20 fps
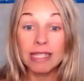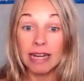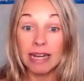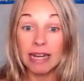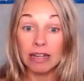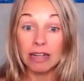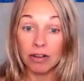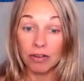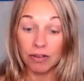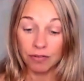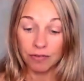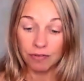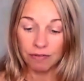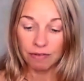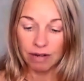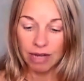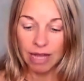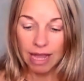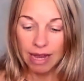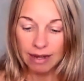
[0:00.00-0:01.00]
that I don't
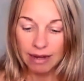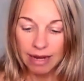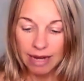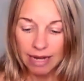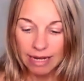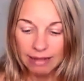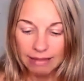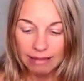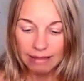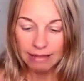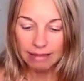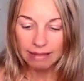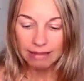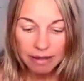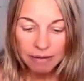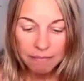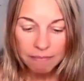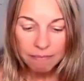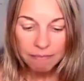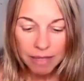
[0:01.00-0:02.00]
forget
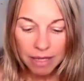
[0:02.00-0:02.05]
anything.